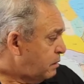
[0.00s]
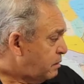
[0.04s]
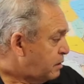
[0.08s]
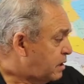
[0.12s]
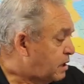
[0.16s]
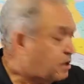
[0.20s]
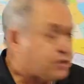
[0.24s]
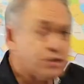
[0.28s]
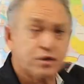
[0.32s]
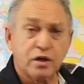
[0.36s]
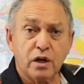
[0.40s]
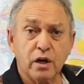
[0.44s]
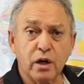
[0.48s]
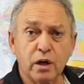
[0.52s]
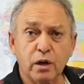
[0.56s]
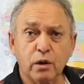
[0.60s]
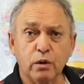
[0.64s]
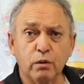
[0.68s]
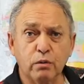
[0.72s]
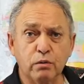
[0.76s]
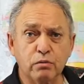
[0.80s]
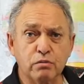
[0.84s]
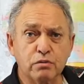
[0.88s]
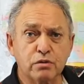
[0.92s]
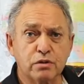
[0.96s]
the
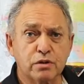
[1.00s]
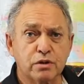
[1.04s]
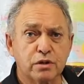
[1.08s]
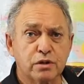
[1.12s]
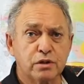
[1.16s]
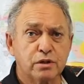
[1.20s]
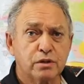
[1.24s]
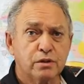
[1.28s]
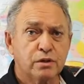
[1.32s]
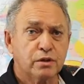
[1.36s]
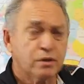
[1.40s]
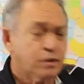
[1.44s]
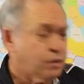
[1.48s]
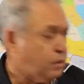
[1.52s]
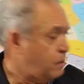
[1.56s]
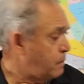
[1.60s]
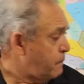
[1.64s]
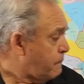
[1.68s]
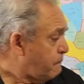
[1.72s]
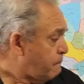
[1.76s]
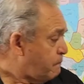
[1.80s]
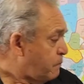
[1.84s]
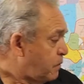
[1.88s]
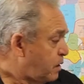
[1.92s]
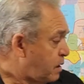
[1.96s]
circles,
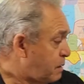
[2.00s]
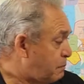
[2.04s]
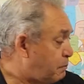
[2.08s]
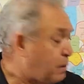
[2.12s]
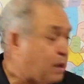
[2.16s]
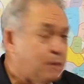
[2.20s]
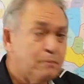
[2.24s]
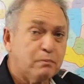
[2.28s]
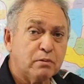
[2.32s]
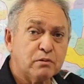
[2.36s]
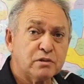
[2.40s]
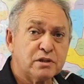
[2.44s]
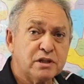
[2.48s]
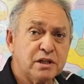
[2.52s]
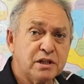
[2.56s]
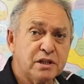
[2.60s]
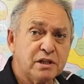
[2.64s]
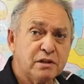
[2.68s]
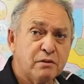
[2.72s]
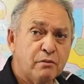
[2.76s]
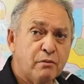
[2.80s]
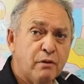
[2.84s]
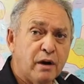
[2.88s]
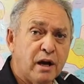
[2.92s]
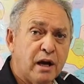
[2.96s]
the people
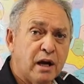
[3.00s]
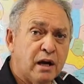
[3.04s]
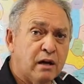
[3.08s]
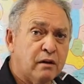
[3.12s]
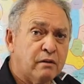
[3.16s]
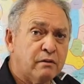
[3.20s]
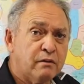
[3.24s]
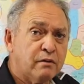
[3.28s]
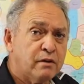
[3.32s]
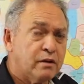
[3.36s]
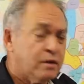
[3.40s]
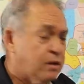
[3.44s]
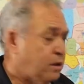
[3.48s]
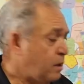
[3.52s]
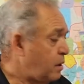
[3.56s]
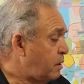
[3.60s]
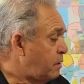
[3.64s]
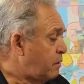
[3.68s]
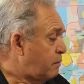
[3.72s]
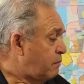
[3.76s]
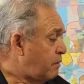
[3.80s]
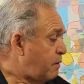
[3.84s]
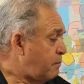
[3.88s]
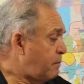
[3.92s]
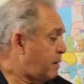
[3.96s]
sitting around.
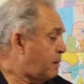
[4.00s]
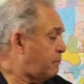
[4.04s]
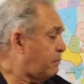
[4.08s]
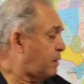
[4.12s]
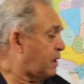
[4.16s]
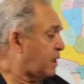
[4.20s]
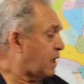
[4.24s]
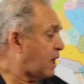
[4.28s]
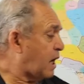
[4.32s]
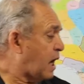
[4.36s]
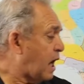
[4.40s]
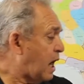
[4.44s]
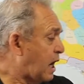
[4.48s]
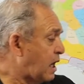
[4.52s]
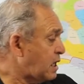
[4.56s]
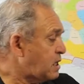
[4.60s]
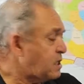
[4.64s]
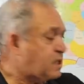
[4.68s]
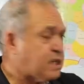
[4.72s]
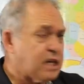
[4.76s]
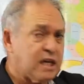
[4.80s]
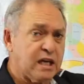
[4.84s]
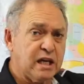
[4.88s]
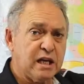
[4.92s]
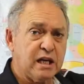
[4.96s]
Remember the
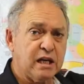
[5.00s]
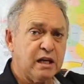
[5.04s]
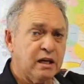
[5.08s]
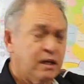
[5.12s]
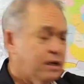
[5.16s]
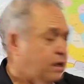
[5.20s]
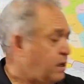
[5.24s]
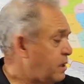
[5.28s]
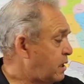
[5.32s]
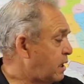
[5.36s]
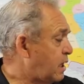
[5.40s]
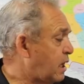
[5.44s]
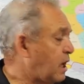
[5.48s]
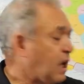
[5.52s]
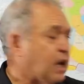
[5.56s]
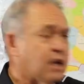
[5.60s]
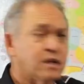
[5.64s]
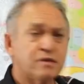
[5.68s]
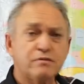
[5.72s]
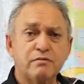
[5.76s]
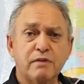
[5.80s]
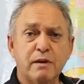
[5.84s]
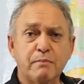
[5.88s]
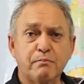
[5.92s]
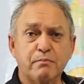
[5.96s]
colours here. The
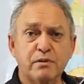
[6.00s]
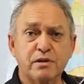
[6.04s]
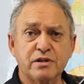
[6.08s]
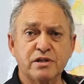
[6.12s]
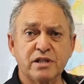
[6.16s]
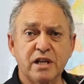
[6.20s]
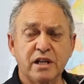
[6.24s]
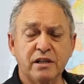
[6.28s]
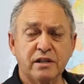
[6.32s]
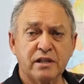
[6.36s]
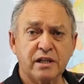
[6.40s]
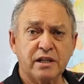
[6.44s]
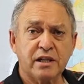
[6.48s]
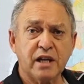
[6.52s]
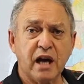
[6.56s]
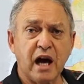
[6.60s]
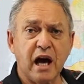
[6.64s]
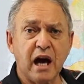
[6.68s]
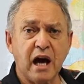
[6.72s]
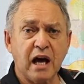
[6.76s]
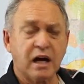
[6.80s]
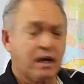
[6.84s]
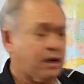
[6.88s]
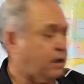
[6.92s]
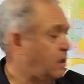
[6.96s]
colours represent the
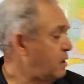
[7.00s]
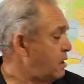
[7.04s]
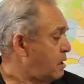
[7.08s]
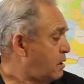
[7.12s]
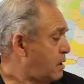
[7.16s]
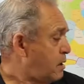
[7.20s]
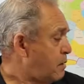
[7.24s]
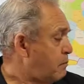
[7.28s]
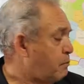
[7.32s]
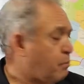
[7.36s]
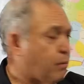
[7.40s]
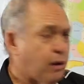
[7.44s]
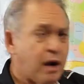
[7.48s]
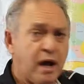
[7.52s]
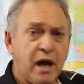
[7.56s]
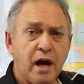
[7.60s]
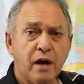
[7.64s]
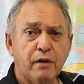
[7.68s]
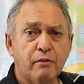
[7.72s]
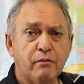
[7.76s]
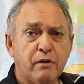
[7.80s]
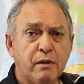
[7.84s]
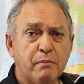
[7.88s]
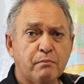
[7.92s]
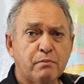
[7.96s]
dark
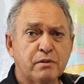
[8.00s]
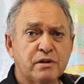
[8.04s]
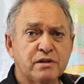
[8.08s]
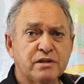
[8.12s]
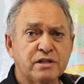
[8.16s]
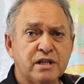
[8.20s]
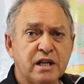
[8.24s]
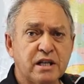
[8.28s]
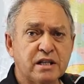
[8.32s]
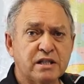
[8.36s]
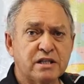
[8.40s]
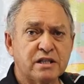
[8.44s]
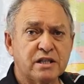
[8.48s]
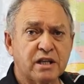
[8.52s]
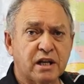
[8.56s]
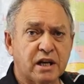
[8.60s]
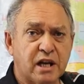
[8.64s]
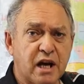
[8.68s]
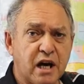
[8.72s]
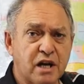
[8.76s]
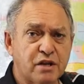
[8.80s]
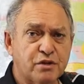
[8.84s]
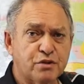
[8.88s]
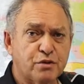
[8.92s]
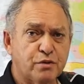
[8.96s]
brown represents the
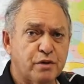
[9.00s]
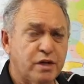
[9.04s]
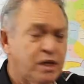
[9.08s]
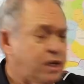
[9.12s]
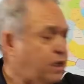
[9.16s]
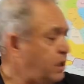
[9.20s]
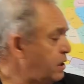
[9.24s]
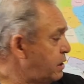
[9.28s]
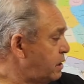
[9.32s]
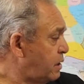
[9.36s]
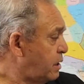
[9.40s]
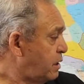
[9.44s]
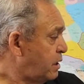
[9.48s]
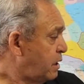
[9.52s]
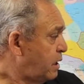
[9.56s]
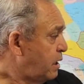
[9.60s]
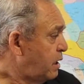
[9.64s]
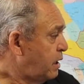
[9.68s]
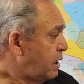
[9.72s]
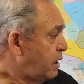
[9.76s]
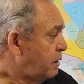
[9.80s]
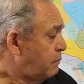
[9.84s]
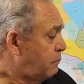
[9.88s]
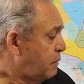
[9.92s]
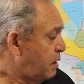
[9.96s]
country,
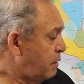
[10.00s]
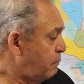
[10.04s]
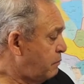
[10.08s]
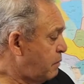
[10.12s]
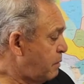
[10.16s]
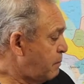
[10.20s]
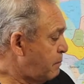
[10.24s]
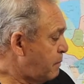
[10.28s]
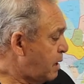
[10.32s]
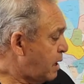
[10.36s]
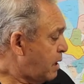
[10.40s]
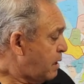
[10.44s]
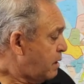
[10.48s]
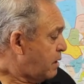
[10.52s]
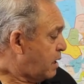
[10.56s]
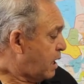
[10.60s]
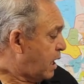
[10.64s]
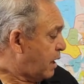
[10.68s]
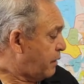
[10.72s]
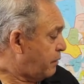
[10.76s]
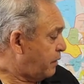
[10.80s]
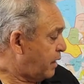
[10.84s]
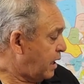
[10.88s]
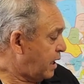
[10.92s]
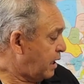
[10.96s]
remember?
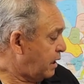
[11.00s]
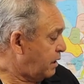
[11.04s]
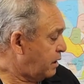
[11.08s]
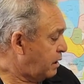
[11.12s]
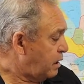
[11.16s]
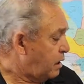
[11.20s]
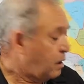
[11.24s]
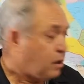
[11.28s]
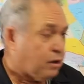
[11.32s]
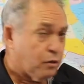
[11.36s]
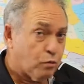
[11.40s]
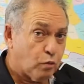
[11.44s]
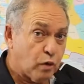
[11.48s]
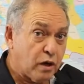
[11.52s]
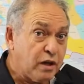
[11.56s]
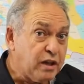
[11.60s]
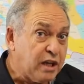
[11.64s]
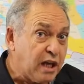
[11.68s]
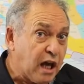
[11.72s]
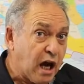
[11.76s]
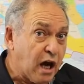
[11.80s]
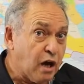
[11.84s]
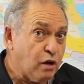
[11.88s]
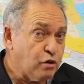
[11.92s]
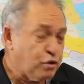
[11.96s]
And then where
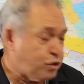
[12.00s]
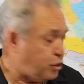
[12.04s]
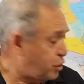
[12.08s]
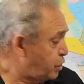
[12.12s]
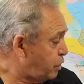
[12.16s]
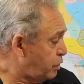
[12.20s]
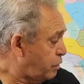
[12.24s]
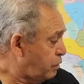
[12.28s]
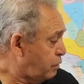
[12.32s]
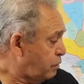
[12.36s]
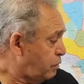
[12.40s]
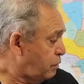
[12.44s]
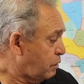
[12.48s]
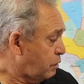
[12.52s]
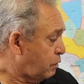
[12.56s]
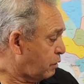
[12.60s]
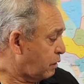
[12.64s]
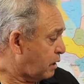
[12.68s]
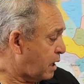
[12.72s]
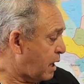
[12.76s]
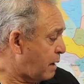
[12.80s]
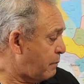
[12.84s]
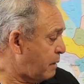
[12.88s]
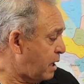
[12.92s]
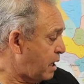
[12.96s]
the ocean
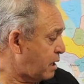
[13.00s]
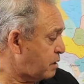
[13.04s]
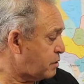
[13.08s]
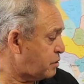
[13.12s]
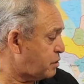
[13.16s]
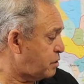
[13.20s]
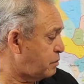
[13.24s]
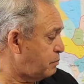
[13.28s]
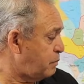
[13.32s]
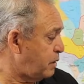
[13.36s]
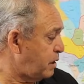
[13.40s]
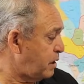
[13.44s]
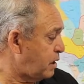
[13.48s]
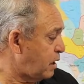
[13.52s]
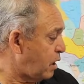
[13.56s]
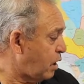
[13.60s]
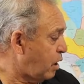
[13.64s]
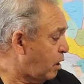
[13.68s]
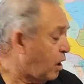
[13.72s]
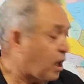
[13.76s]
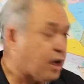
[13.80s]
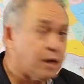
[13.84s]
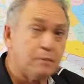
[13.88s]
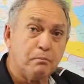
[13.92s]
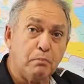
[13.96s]
come out to be the
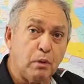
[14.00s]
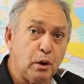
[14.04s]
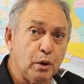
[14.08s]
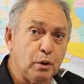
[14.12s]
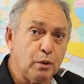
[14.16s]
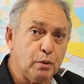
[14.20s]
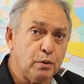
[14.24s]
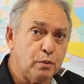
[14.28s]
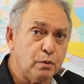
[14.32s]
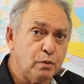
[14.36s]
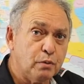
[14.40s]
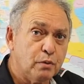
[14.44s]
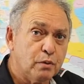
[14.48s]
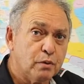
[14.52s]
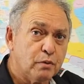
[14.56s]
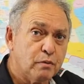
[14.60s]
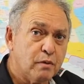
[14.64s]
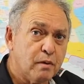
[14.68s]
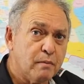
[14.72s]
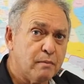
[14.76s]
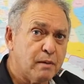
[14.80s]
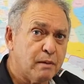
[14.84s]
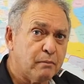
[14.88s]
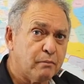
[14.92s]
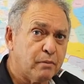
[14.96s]
light blue,
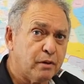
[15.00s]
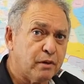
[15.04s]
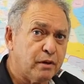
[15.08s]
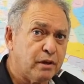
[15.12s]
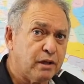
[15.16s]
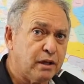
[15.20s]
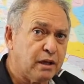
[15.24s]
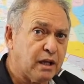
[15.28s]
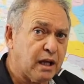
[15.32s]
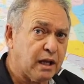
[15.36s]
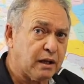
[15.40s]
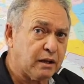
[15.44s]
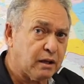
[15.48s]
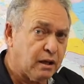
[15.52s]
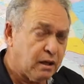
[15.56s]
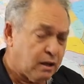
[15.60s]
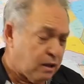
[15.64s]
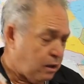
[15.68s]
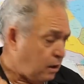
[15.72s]
remember in that